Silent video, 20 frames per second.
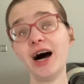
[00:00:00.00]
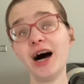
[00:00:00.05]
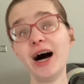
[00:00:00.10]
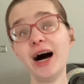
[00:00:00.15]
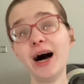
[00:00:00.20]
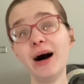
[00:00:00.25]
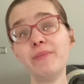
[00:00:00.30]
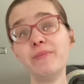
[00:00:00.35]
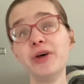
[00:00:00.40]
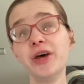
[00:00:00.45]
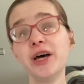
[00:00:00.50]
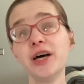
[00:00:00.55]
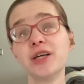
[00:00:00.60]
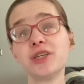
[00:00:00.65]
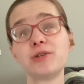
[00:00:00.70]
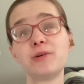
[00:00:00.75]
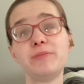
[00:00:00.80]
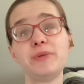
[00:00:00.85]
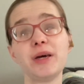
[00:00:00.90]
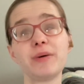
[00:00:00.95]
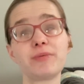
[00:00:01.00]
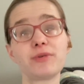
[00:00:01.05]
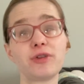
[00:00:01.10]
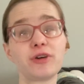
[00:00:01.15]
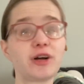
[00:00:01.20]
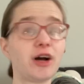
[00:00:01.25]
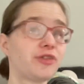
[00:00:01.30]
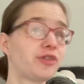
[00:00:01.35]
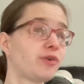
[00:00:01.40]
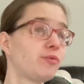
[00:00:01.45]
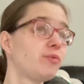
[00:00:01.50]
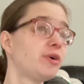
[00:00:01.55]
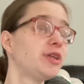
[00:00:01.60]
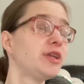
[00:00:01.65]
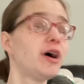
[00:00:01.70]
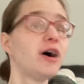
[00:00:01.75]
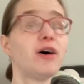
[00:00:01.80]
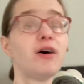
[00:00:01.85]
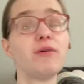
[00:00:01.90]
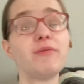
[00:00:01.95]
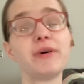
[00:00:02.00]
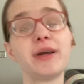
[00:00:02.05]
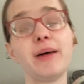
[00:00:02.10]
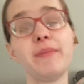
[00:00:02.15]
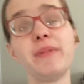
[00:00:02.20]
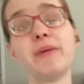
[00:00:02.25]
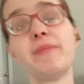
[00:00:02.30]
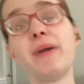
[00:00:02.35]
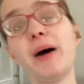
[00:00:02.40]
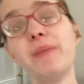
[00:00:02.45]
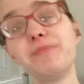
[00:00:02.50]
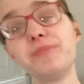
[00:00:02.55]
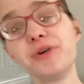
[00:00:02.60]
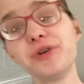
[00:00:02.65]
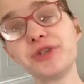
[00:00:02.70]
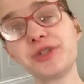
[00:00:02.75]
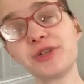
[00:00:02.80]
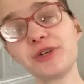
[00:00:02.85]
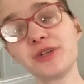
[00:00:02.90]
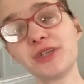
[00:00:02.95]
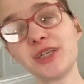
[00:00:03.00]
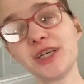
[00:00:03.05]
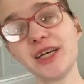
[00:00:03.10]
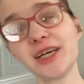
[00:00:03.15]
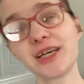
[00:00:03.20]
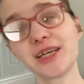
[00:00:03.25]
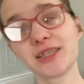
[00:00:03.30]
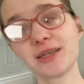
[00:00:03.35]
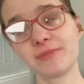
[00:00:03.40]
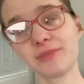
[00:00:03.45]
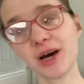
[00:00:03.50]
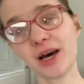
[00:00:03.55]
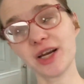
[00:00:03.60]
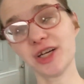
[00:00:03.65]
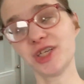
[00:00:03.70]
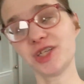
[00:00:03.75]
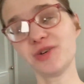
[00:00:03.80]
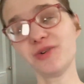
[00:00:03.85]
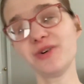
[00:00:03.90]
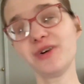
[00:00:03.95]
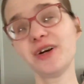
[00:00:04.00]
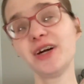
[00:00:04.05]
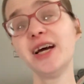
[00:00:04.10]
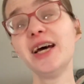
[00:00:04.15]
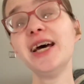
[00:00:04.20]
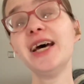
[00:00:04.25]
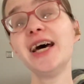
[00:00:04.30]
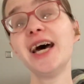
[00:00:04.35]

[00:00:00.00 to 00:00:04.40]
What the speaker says: To be able to look out the window when I'm in my booster seat because I'm kind of short